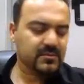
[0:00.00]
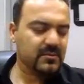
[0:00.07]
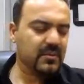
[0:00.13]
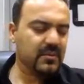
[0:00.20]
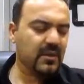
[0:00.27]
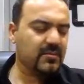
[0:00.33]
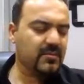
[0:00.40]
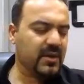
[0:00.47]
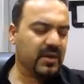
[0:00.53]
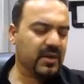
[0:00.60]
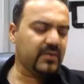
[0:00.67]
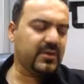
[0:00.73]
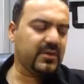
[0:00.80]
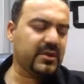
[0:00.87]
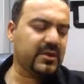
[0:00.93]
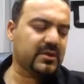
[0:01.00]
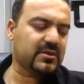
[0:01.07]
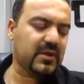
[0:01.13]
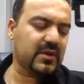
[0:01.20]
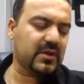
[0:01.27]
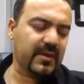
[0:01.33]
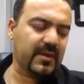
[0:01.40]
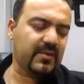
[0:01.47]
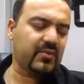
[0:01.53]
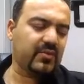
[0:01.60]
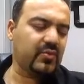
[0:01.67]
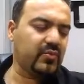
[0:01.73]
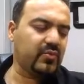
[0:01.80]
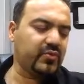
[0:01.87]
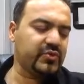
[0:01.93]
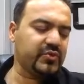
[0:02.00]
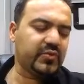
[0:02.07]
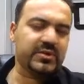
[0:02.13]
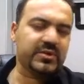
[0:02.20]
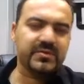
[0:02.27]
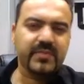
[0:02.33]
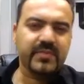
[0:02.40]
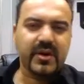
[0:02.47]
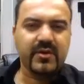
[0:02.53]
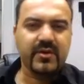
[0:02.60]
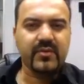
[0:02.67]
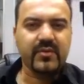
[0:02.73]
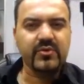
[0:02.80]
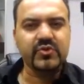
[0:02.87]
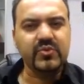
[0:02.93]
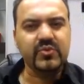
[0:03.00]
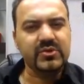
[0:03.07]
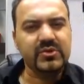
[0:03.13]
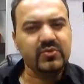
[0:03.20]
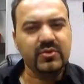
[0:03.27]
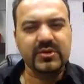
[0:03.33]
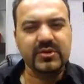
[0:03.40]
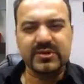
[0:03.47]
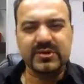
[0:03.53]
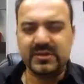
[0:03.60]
But I don't want to talk about which one is better and which one is worse.